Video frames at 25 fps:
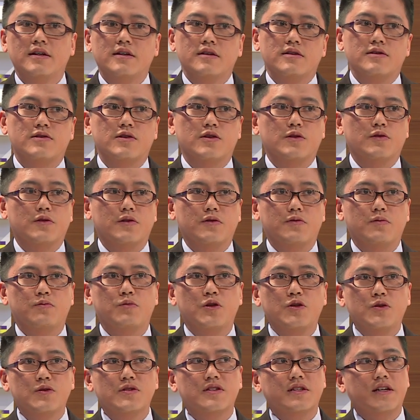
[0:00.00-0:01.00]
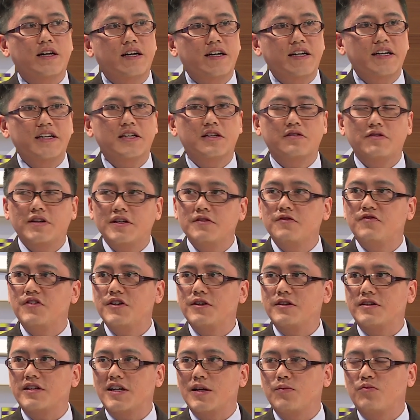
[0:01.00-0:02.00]
So blue sky,
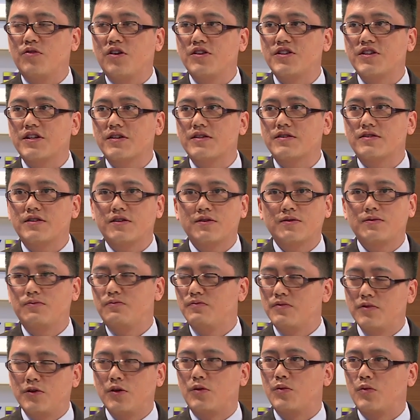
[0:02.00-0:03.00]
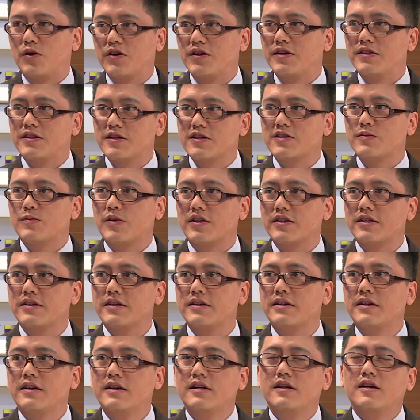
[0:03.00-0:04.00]
greenfield type projects just don't work in this
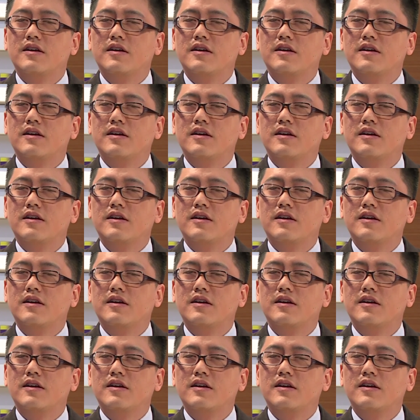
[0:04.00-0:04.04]
market.